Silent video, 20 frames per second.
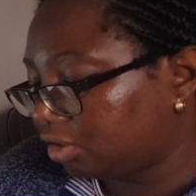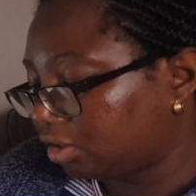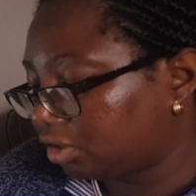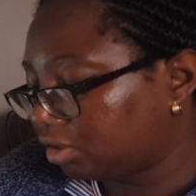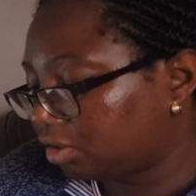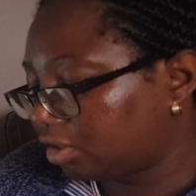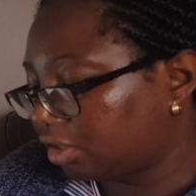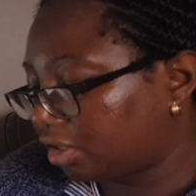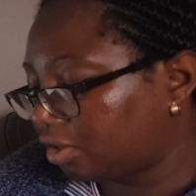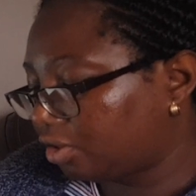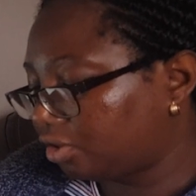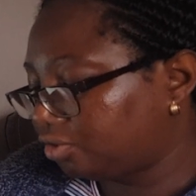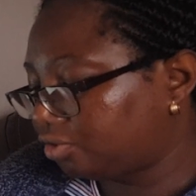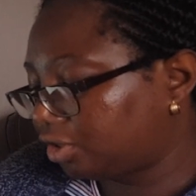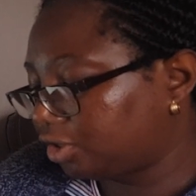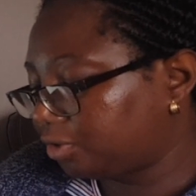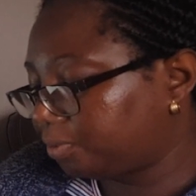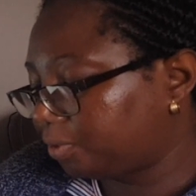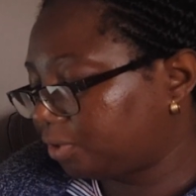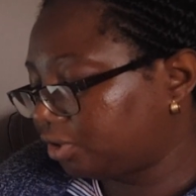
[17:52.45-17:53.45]
Second
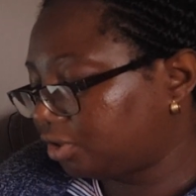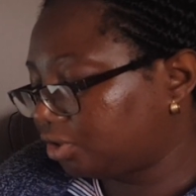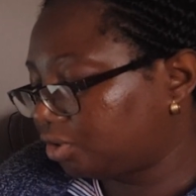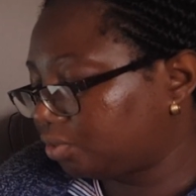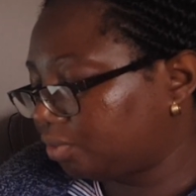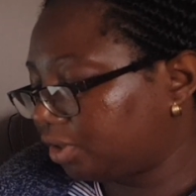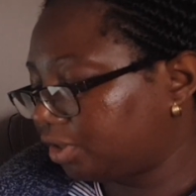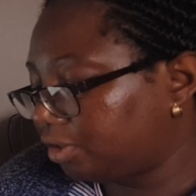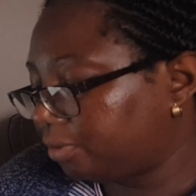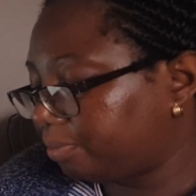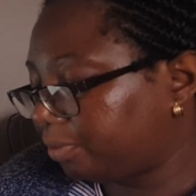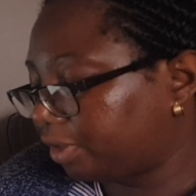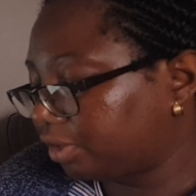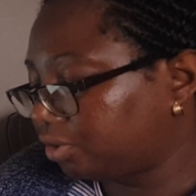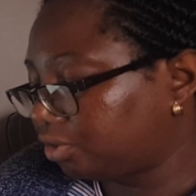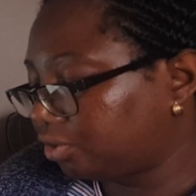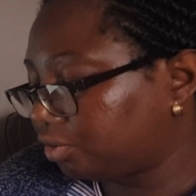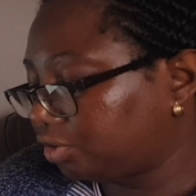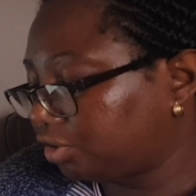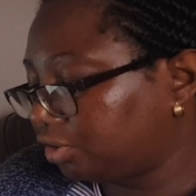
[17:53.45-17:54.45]
response is when the
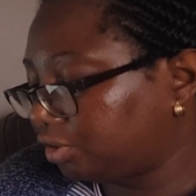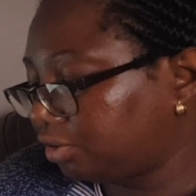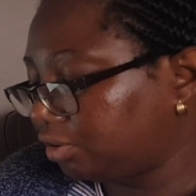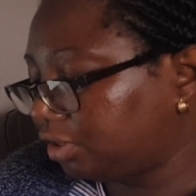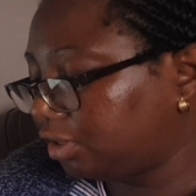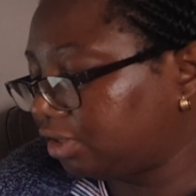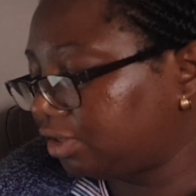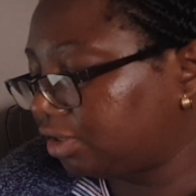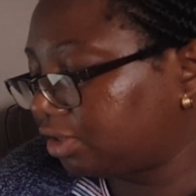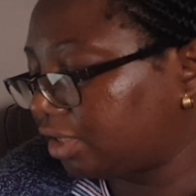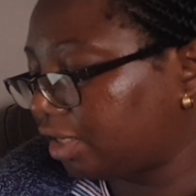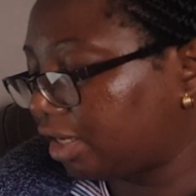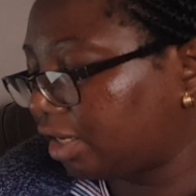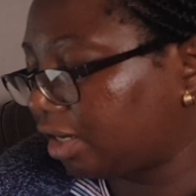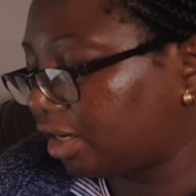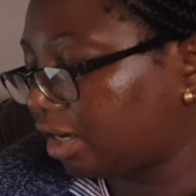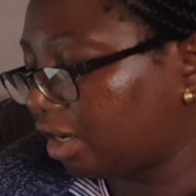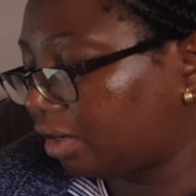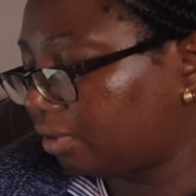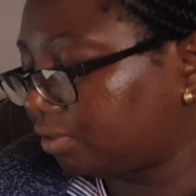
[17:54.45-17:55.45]
pathogen is
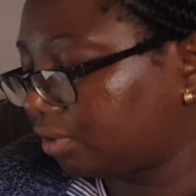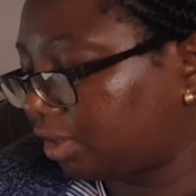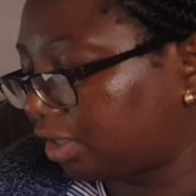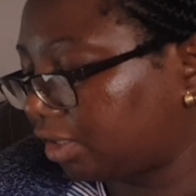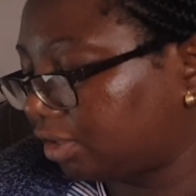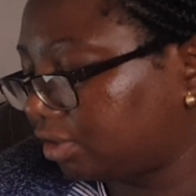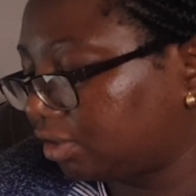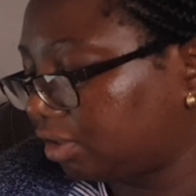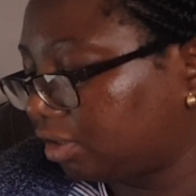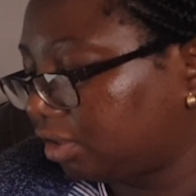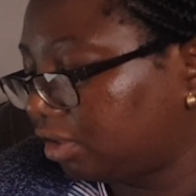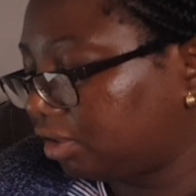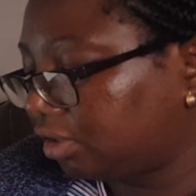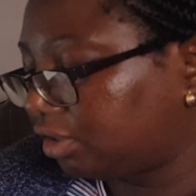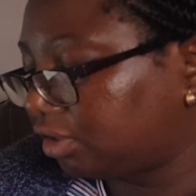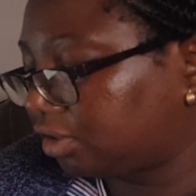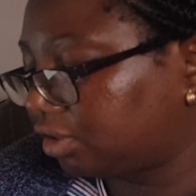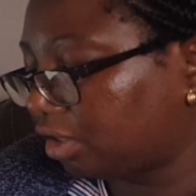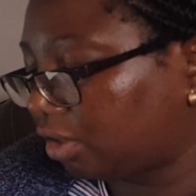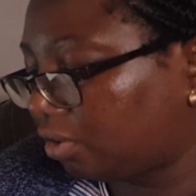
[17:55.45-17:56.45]
encountered
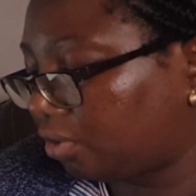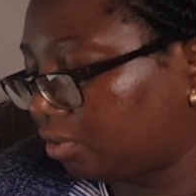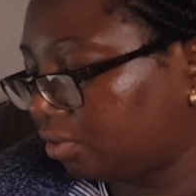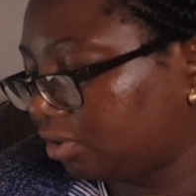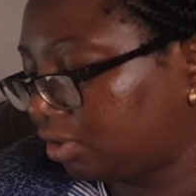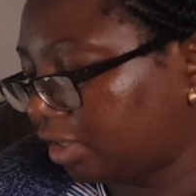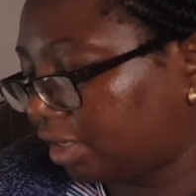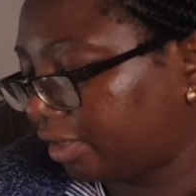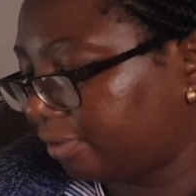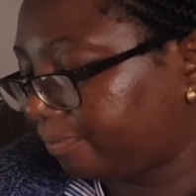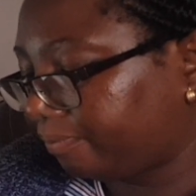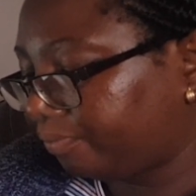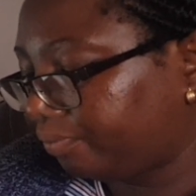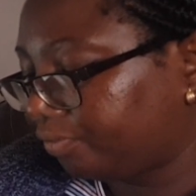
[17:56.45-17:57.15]
the second time.